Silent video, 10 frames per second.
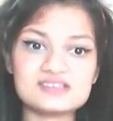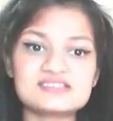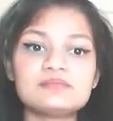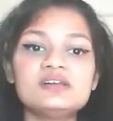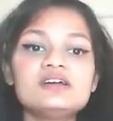
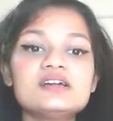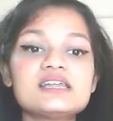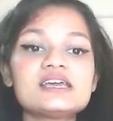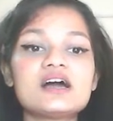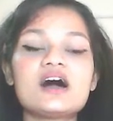
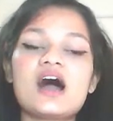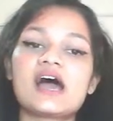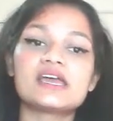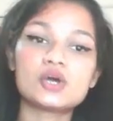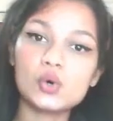Similarly, a
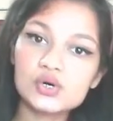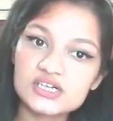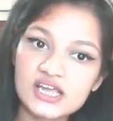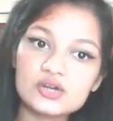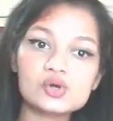High
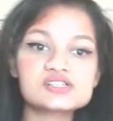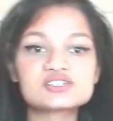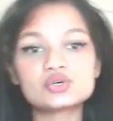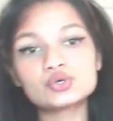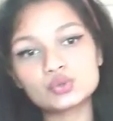Court can
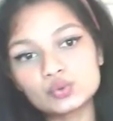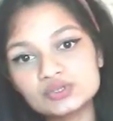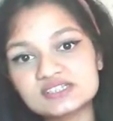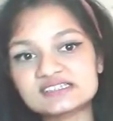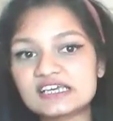also do
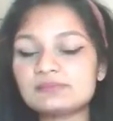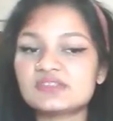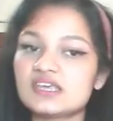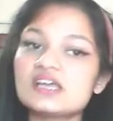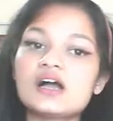the same
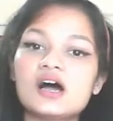thing